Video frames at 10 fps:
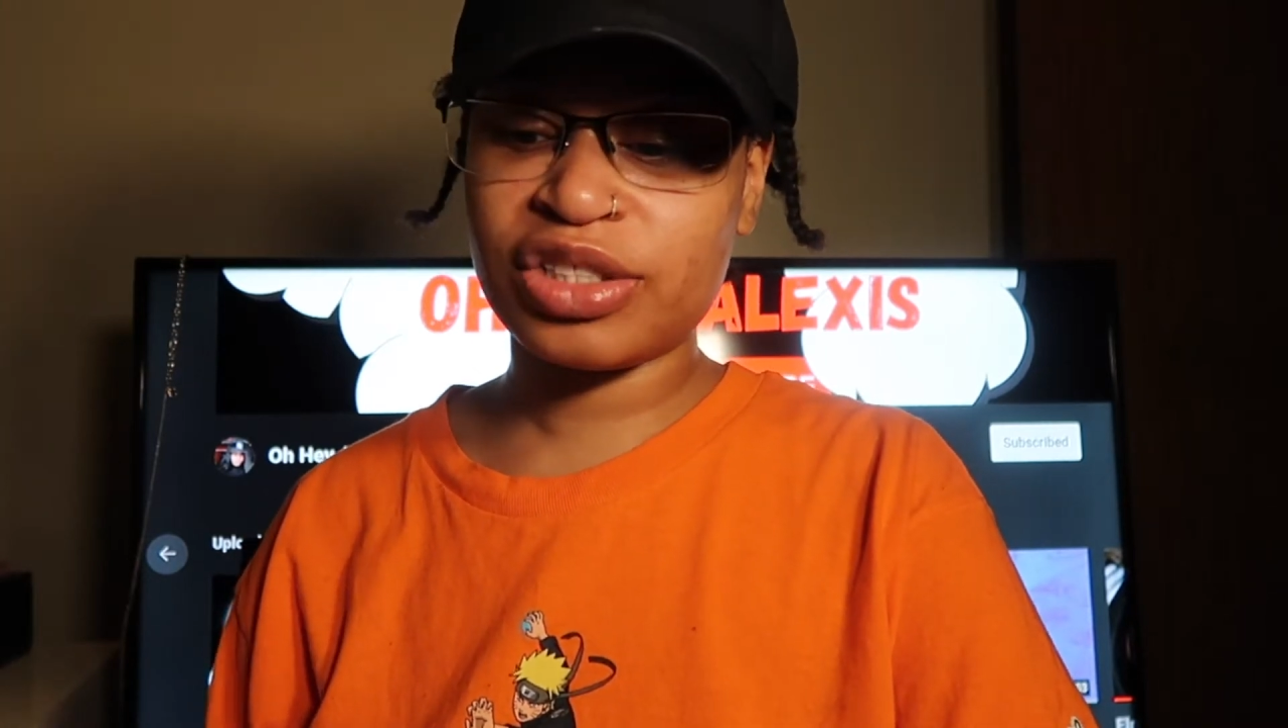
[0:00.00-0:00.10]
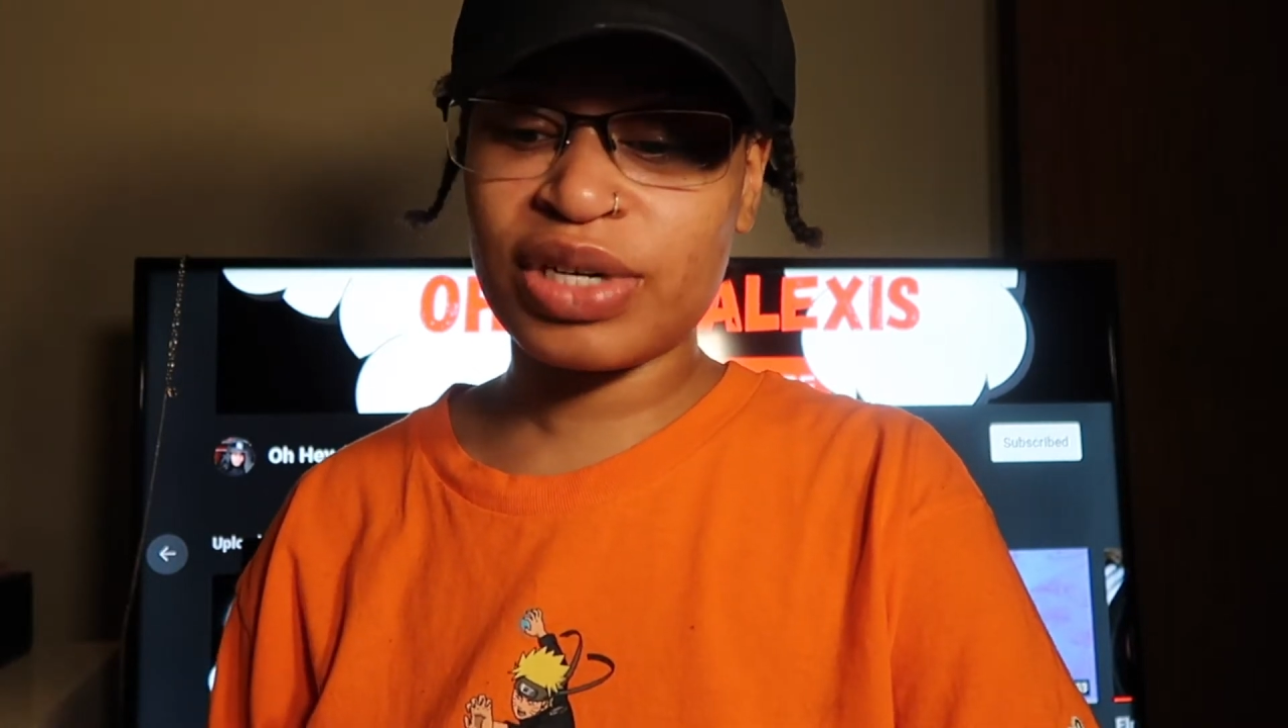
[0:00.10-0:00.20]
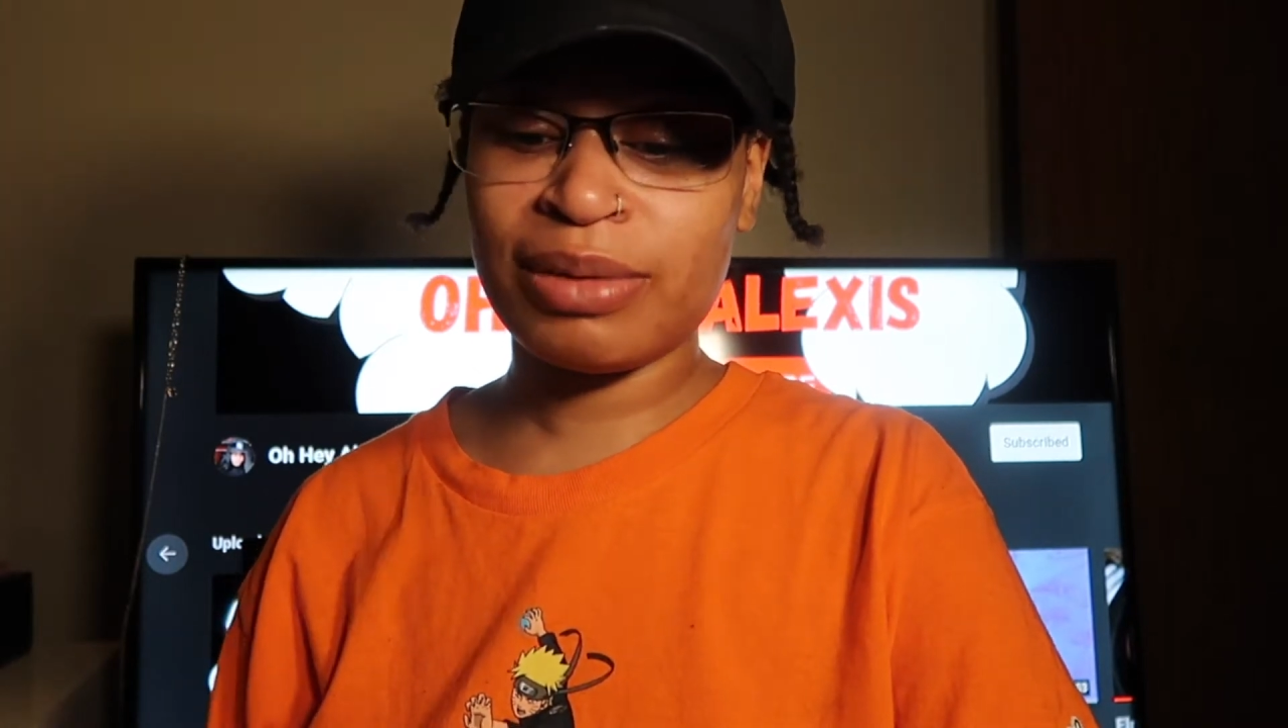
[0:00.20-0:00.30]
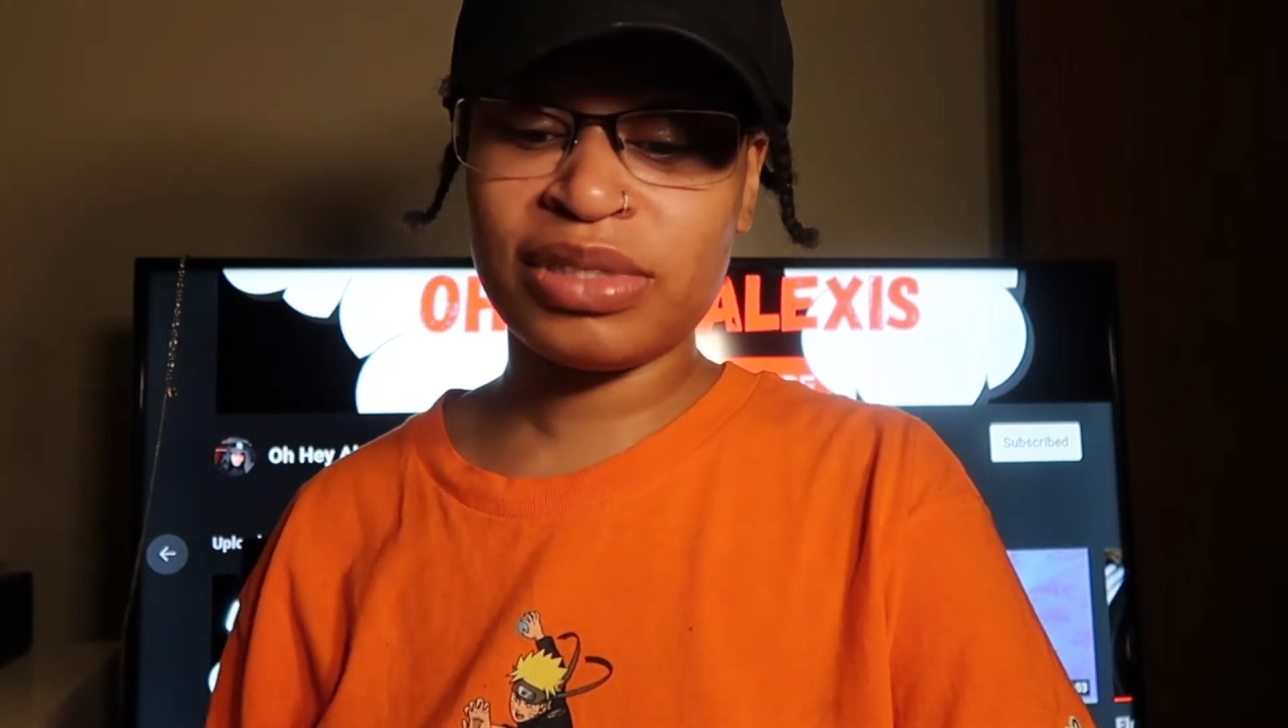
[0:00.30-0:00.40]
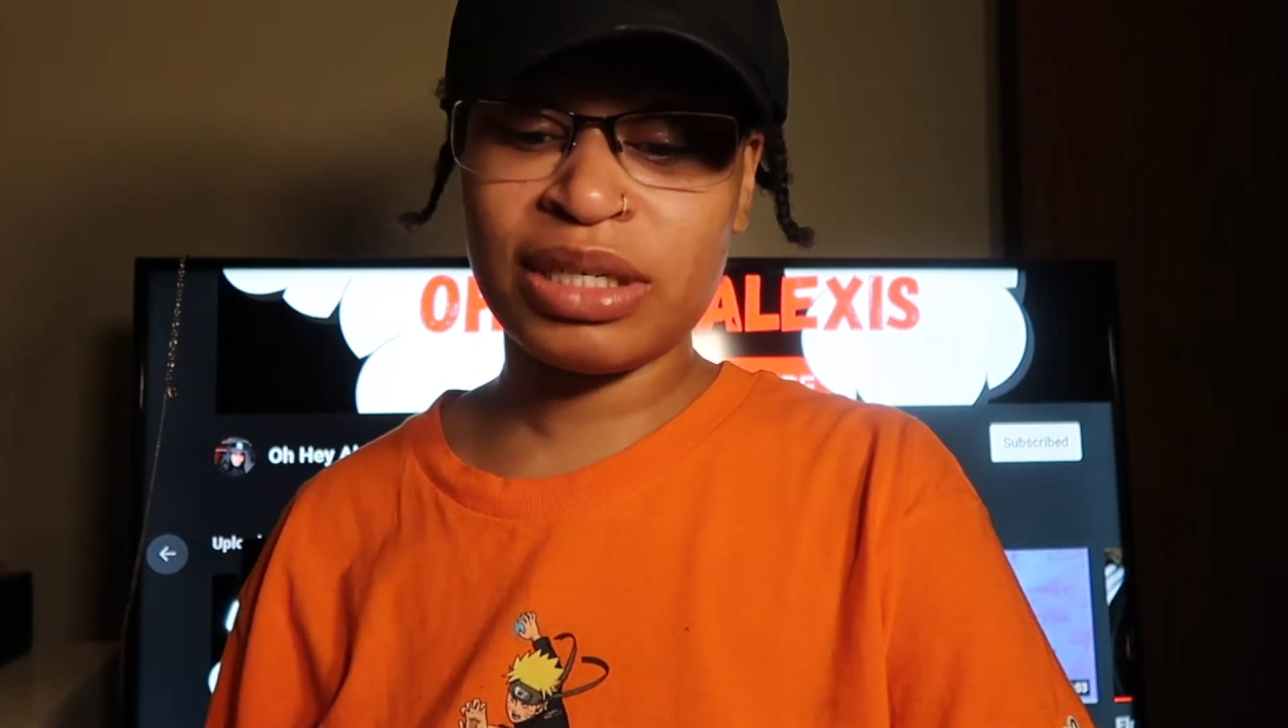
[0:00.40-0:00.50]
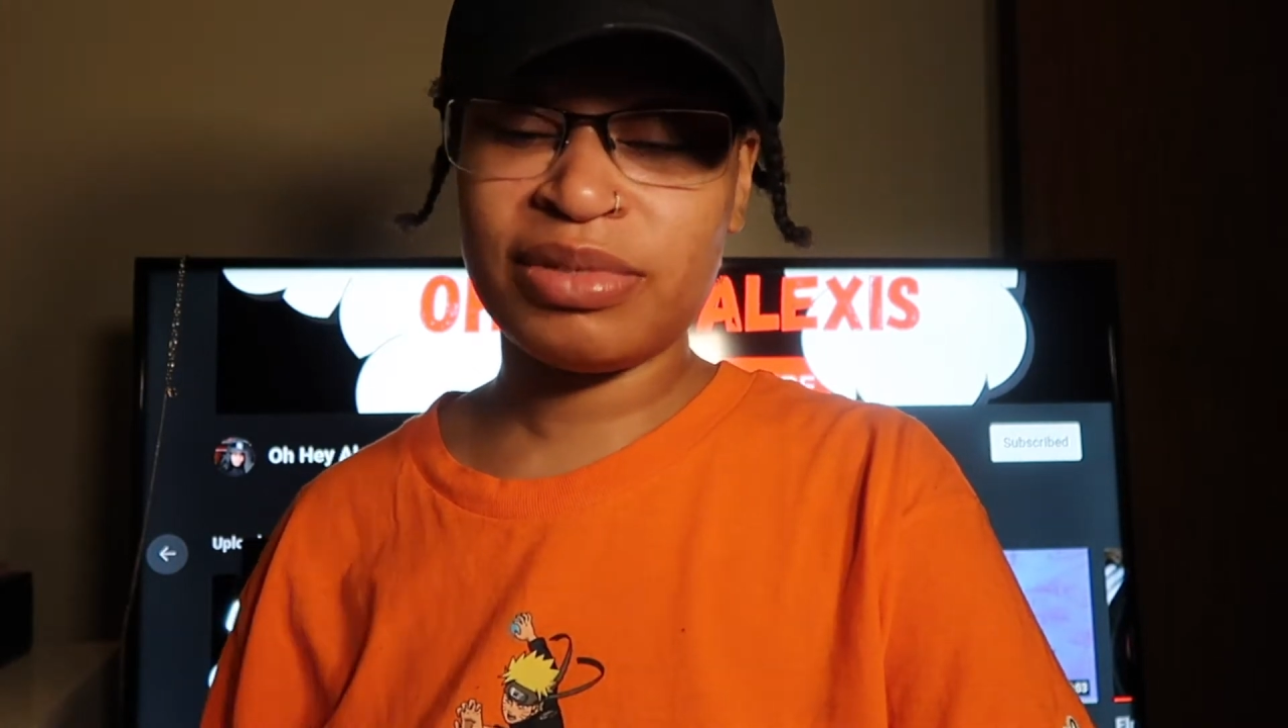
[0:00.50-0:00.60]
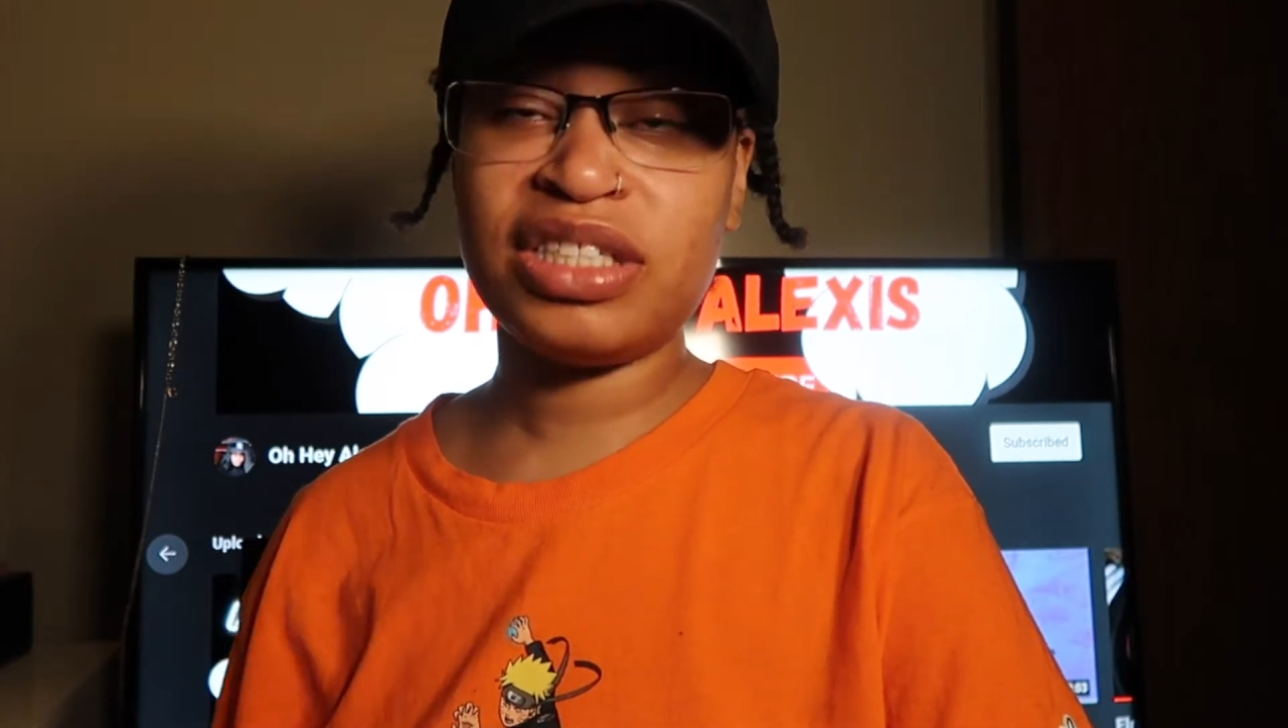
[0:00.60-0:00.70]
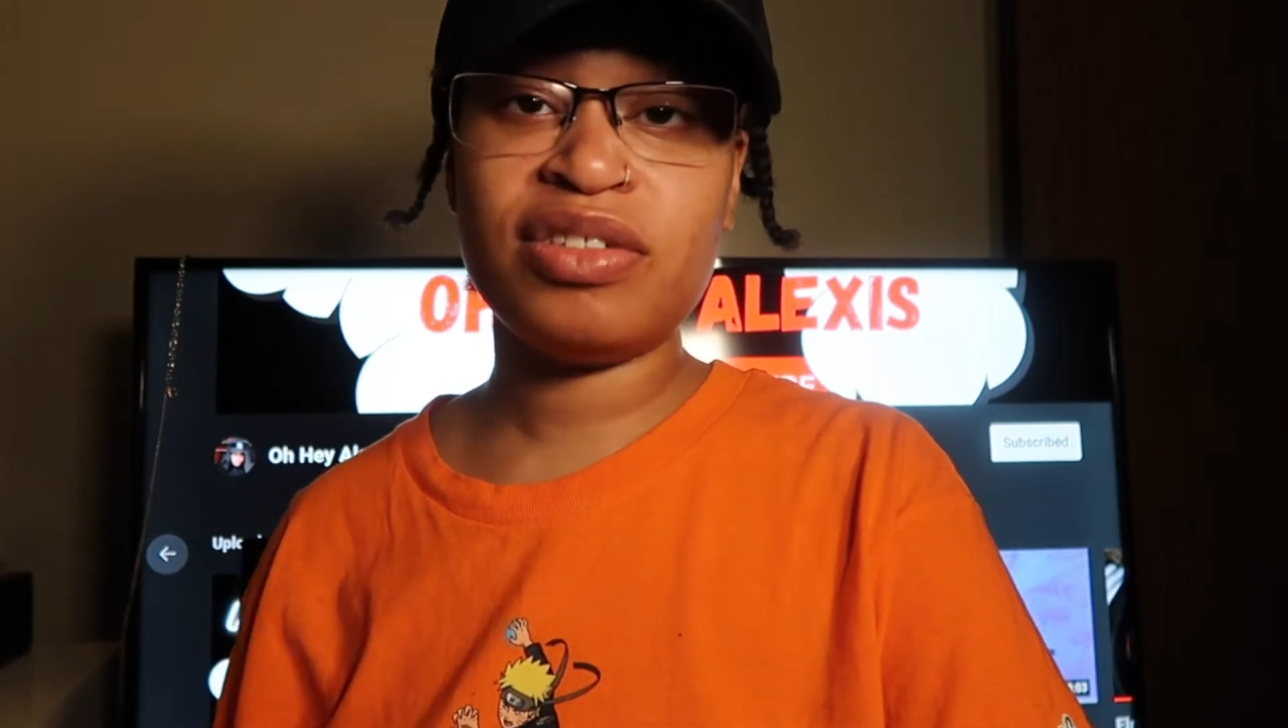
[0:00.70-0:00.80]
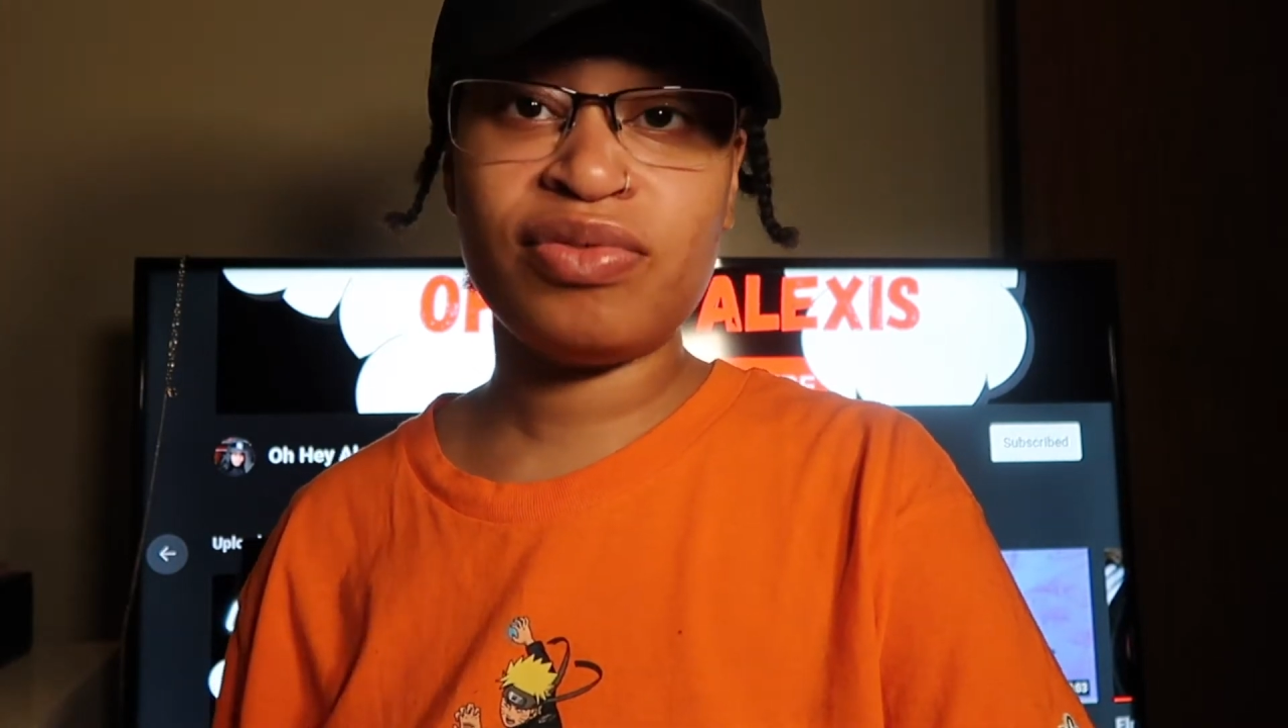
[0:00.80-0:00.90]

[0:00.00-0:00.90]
crop top. It's a